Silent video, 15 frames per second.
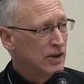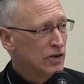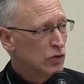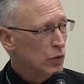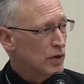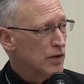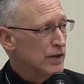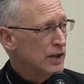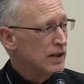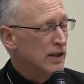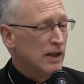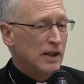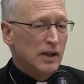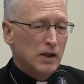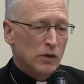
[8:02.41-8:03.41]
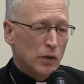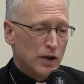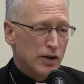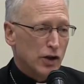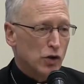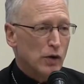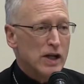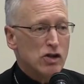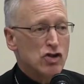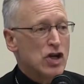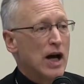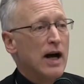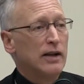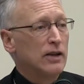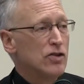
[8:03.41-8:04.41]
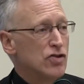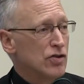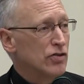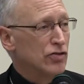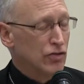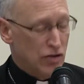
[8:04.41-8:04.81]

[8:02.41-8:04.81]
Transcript: It's one of the great challenges